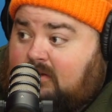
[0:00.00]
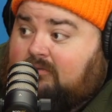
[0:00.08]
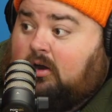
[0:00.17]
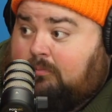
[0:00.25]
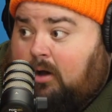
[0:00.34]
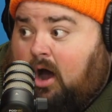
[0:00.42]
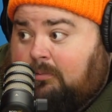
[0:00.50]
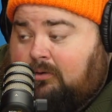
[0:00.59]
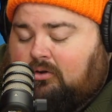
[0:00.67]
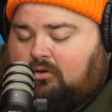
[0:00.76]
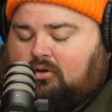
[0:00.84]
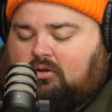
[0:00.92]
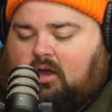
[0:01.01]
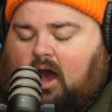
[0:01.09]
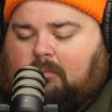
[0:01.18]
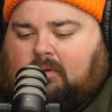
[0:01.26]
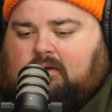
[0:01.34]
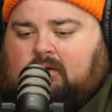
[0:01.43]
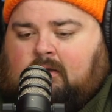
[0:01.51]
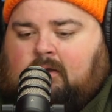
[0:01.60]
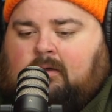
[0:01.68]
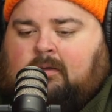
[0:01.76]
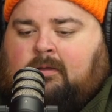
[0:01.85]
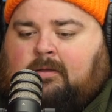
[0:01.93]
They're a very popular comic
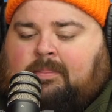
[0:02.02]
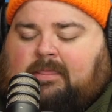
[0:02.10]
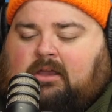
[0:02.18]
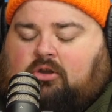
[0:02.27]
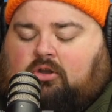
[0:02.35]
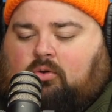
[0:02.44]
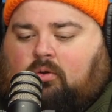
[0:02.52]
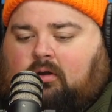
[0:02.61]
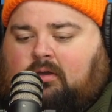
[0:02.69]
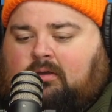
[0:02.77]
in New York.